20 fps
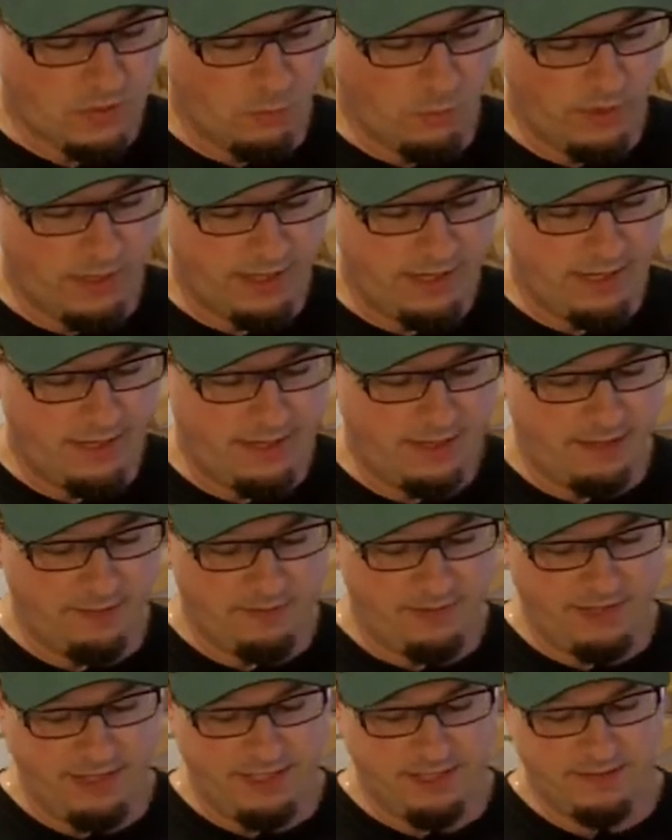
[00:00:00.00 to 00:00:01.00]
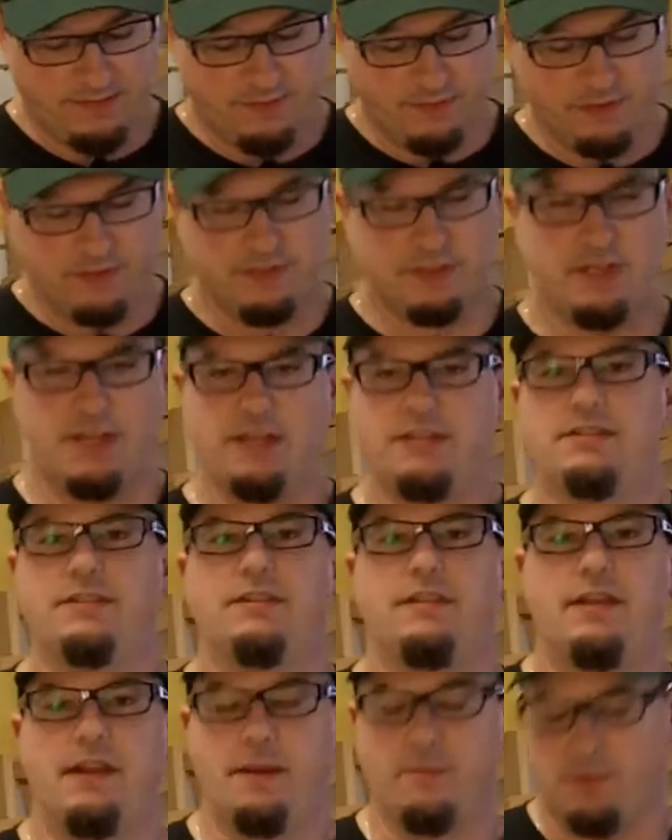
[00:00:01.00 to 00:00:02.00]
Where can I get plans for your sketch
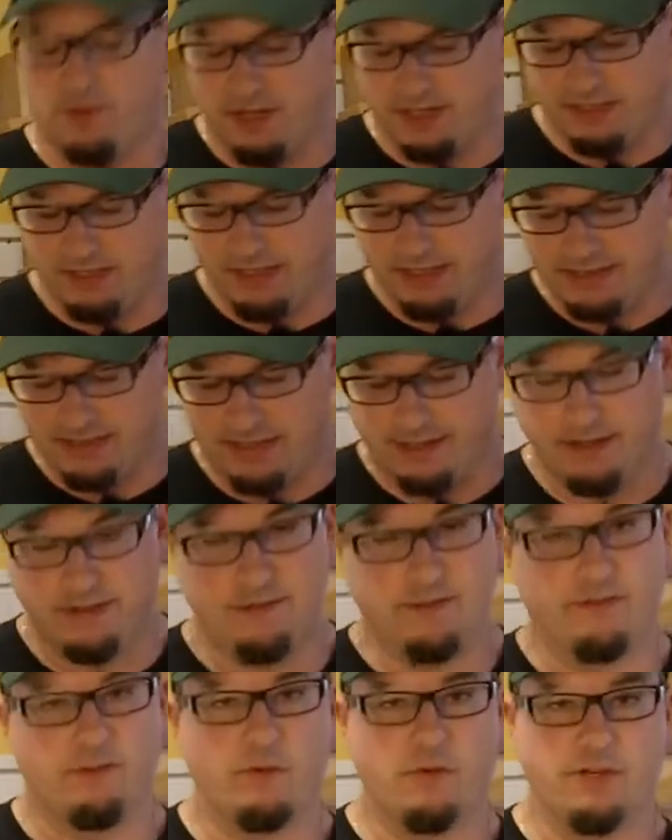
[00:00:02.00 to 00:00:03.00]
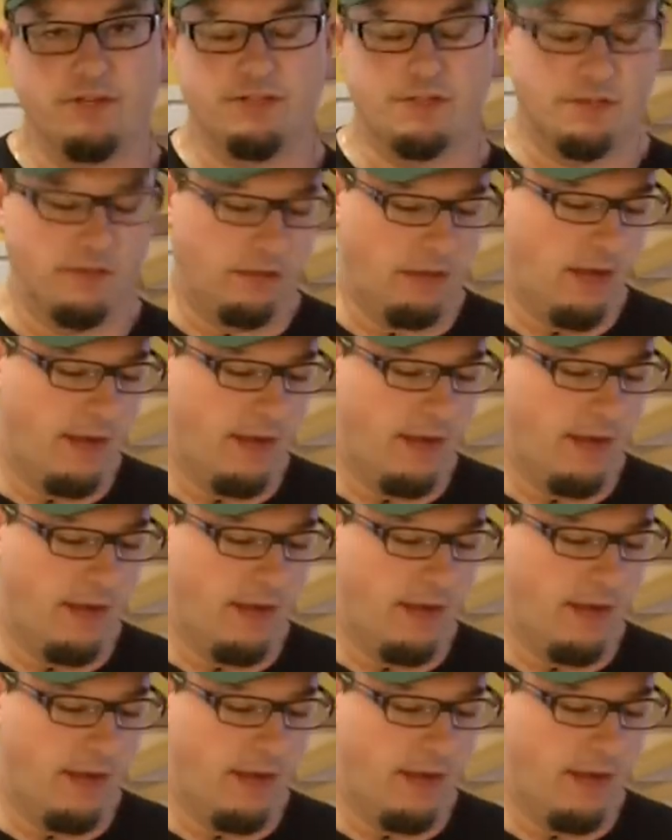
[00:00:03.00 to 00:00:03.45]
of the day projects? I hear this question a